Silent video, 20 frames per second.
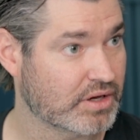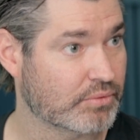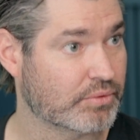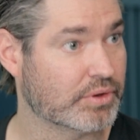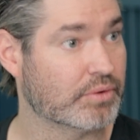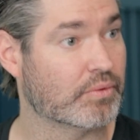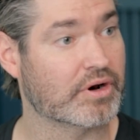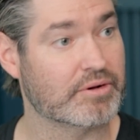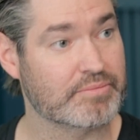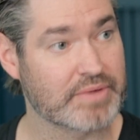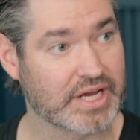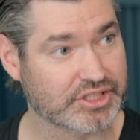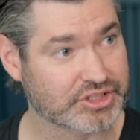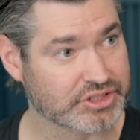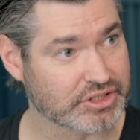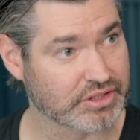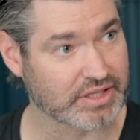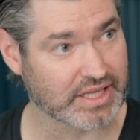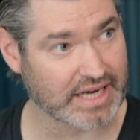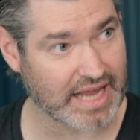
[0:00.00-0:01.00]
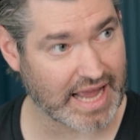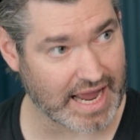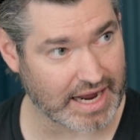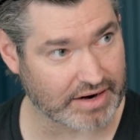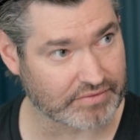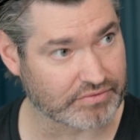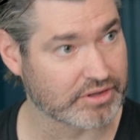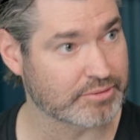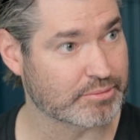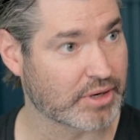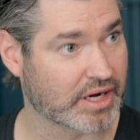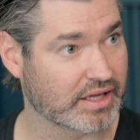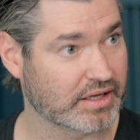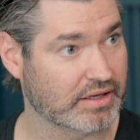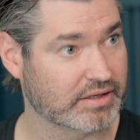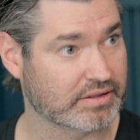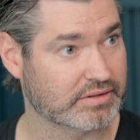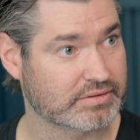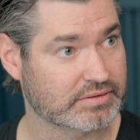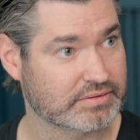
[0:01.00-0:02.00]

We want to make sure that everybody